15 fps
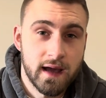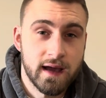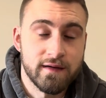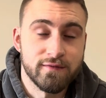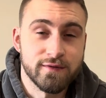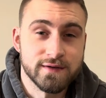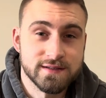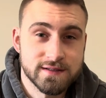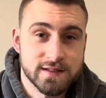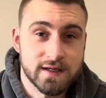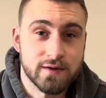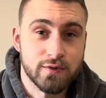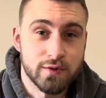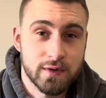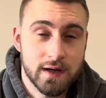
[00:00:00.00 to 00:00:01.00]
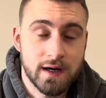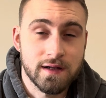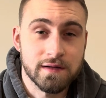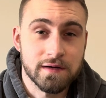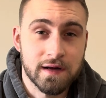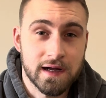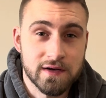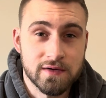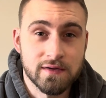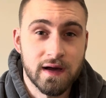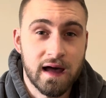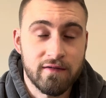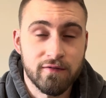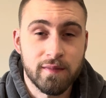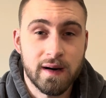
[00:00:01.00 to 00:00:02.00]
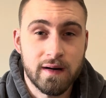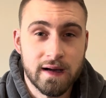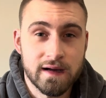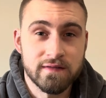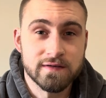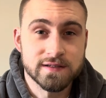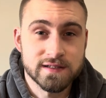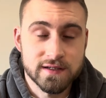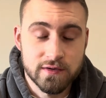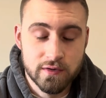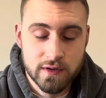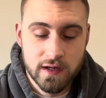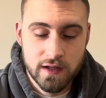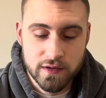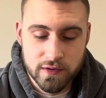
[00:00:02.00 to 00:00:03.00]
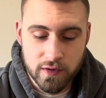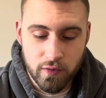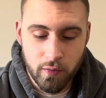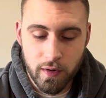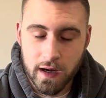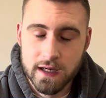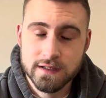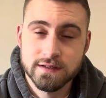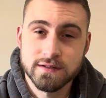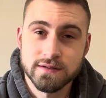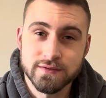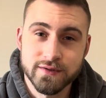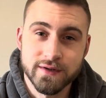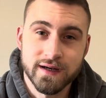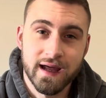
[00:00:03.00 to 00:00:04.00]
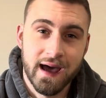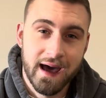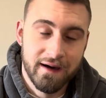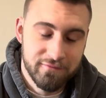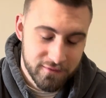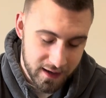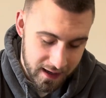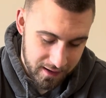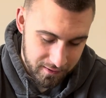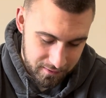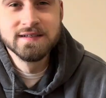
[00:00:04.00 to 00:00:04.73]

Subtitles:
every single color. I do have about every single color of watch you can have now.